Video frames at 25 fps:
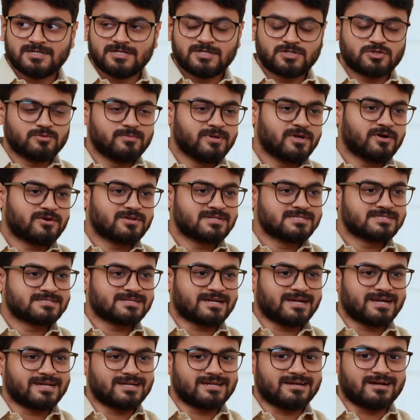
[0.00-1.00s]
To be honest,
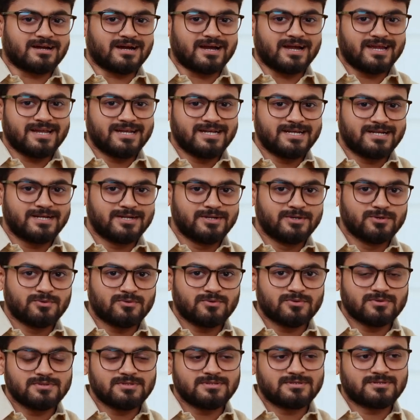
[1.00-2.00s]
I
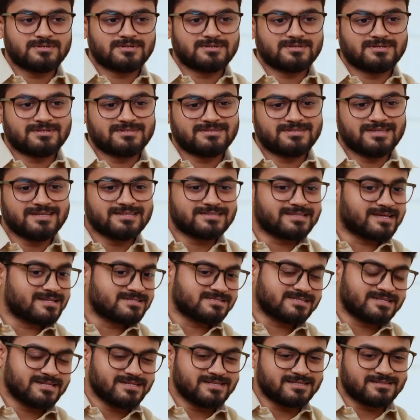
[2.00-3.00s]
don't think
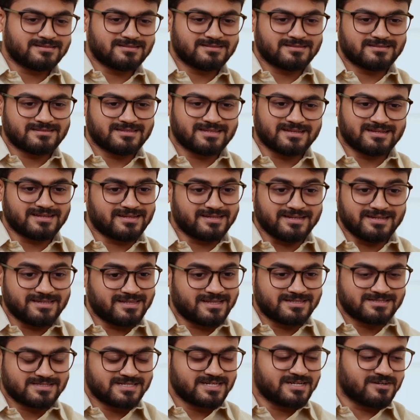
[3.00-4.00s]
there's any
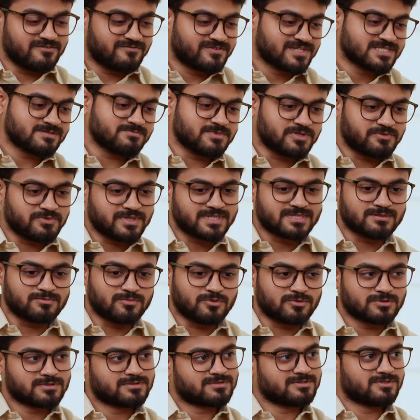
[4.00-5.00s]
difference between the
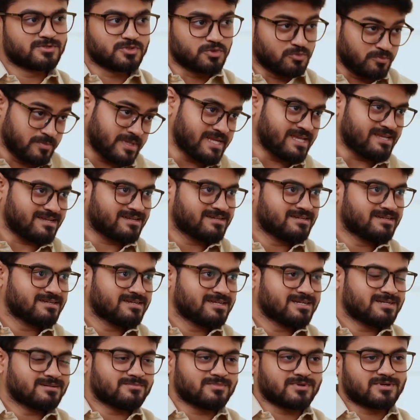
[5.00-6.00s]
both to me,
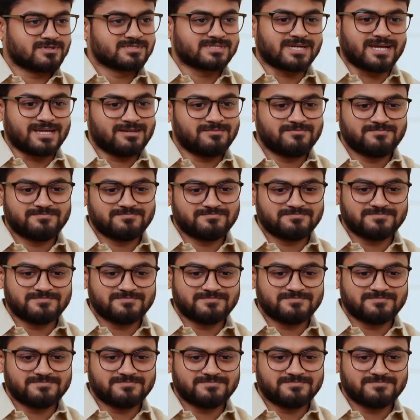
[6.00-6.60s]
because I